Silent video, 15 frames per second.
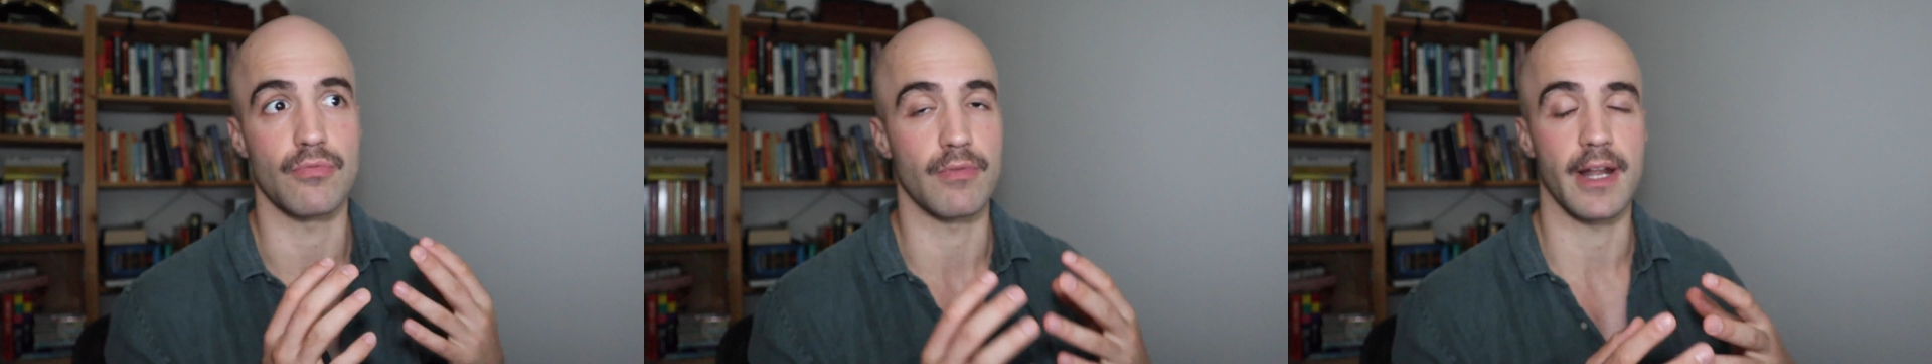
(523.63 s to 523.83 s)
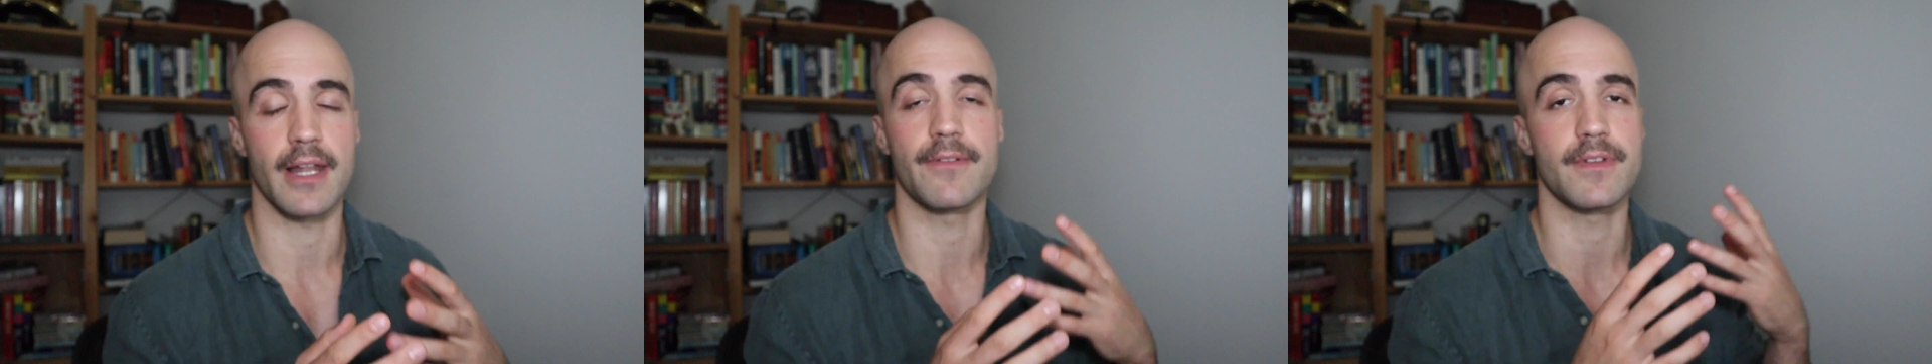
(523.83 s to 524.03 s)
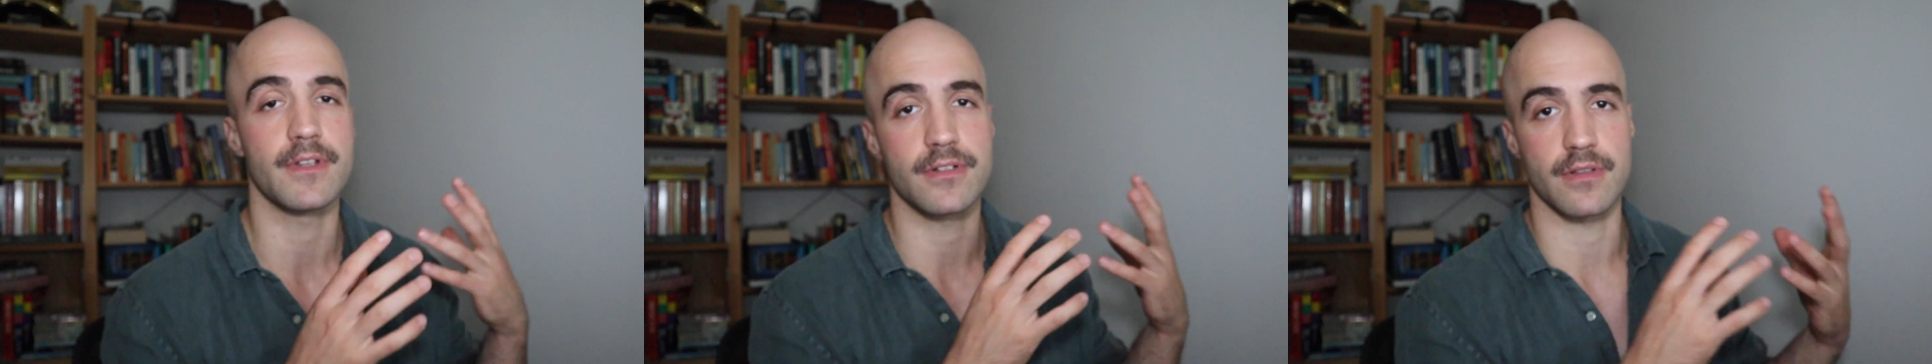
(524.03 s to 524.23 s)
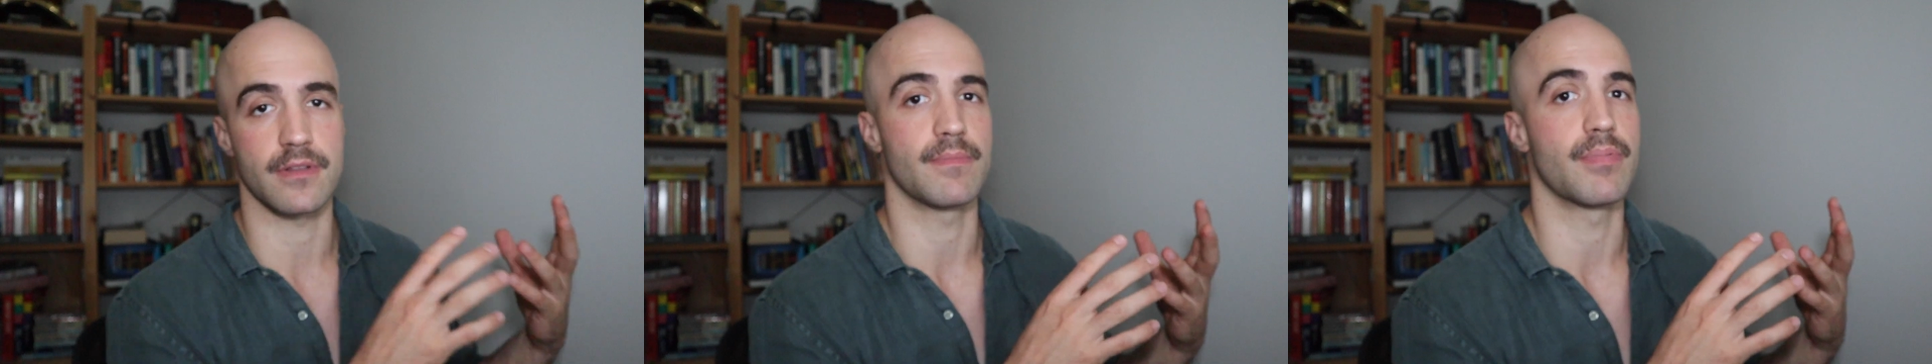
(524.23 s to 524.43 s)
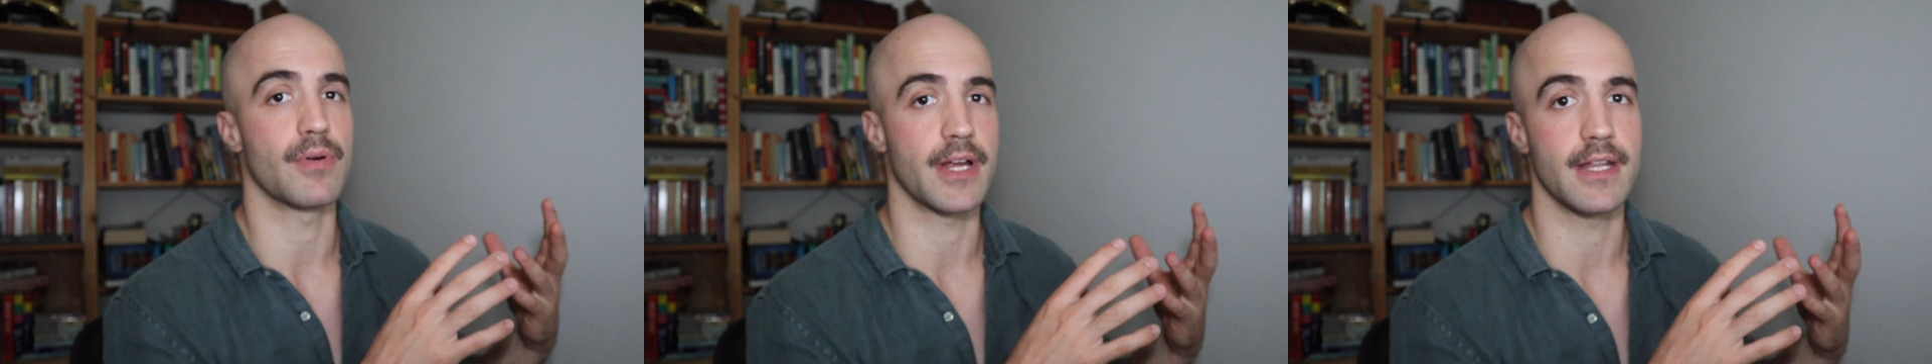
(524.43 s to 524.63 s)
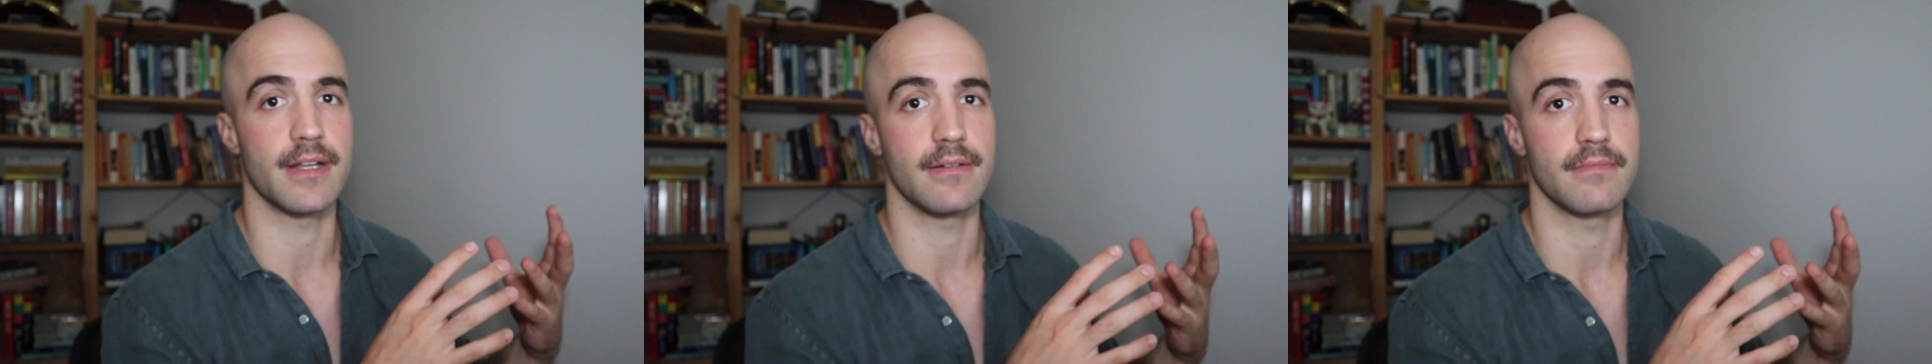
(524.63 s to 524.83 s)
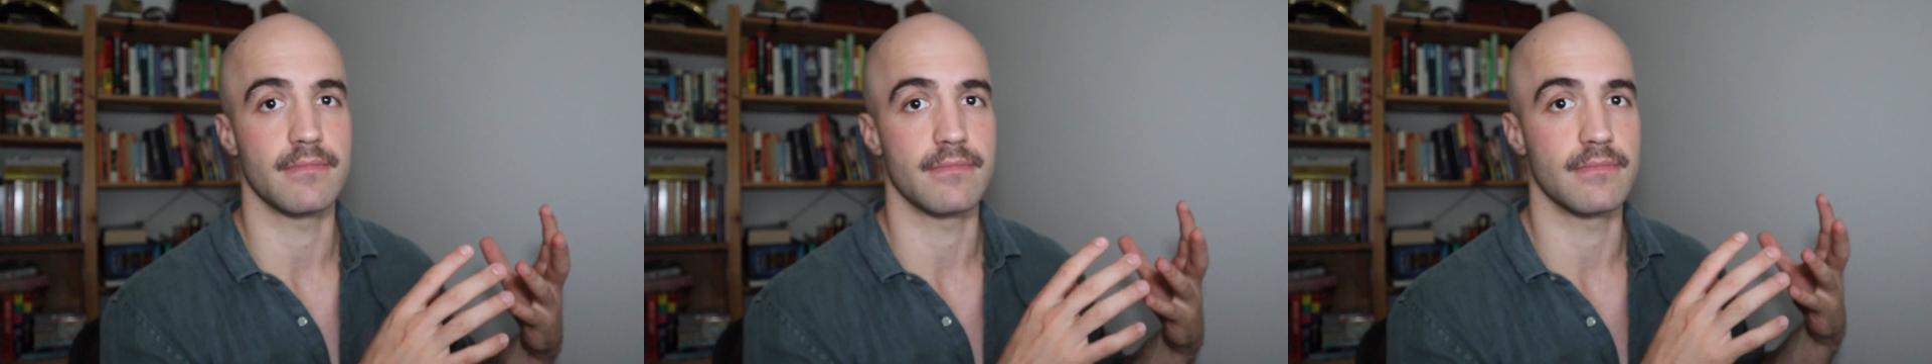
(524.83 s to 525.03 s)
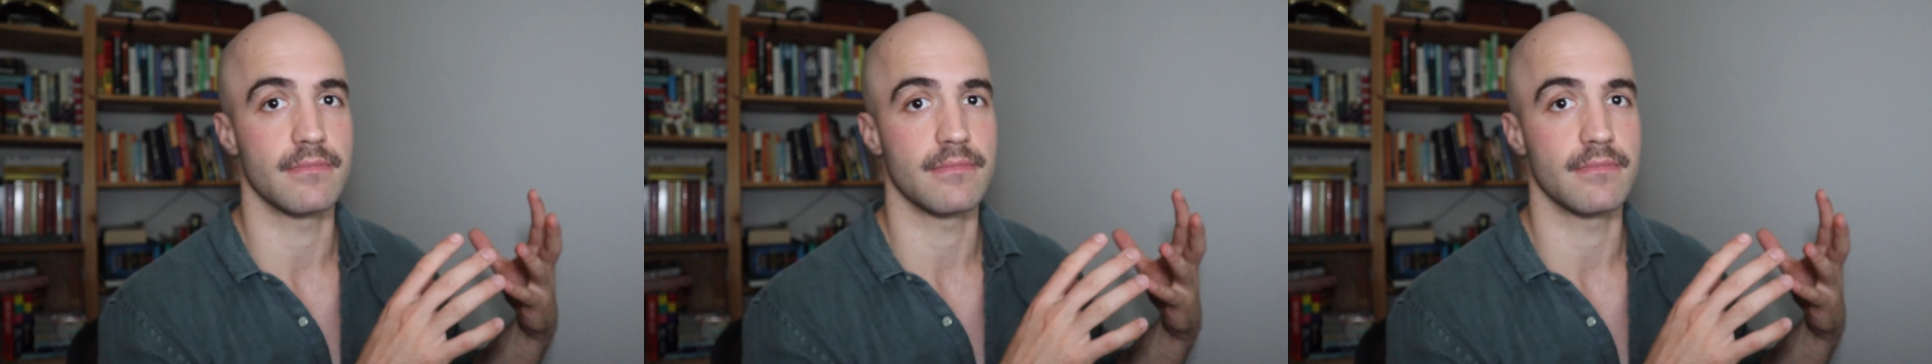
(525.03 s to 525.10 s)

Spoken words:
relevant to the brand